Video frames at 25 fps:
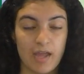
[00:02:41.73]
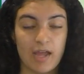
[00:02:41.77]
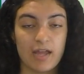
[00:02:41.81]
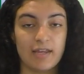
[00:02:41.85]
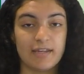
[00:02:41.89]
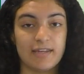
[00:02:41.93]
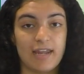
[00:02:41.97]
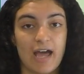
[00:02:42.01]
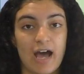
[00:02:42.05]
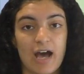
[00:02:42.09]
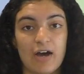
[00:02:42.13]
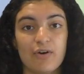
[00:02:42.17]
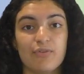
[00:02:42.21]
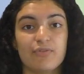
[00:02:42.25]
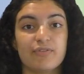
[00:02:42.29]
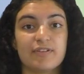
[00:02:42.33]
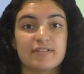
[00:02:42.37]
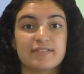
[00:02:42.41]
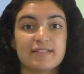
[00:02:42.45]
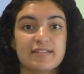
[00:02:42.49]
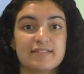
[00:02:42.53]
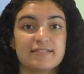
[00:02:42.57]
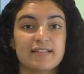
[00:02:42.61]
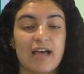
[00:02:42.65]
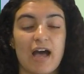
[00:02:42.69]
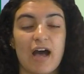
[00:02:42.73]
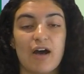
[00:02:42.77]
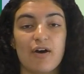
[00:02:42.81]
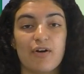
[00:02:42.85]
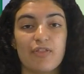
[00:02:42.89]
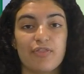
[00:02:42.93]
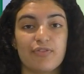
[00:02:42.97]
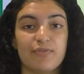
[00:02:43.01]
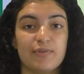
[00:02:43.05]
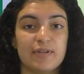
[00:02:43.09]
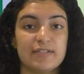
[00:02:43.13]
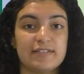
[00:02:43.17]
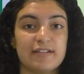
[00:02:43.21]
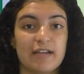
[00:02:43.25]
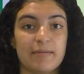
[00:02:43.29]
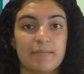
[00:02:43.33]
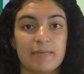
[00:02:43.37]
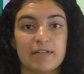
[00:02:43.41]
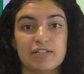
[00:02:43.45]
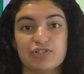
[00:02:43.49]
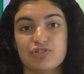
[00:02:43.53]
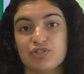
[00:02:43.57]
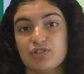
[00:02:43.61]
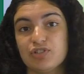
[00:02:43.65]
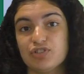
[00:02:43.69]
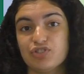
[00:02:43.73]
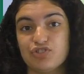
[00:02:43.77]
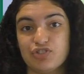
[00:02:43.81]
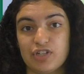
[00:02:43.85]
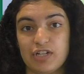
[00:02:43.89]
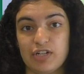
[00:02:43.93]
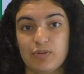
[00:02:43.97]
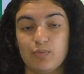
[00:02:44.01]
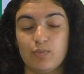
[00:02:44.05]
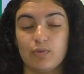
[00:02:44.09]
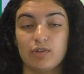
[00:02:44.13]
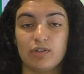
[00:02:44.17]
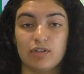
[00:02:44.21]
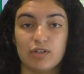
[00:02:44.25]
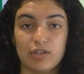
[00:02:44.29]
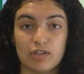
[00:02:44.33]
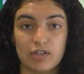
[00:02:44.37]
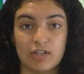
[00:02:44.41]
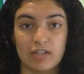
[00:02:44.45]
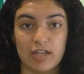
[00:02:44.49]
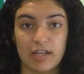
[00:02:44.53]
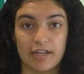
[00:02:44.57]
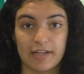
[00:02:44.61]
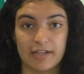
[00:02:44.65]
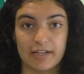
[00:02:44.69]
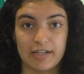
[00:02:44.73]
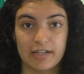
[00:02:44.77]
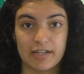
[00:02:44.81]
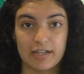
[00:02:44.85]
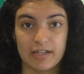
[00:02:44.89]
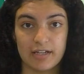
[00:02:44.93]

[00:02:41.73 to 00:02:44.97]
Now, this is how a 3-dimensional drain would look like.